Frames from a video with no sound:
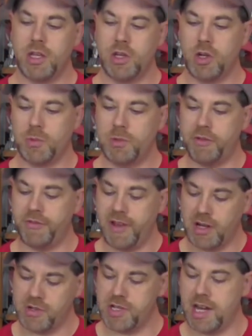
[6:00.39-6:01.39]
You could put
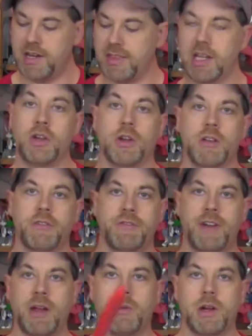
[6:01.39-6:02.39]
figures in, and then you could
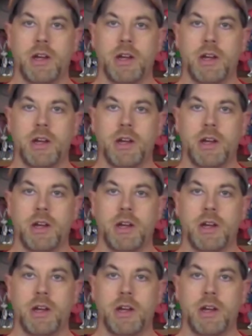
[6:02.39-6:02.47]
fight one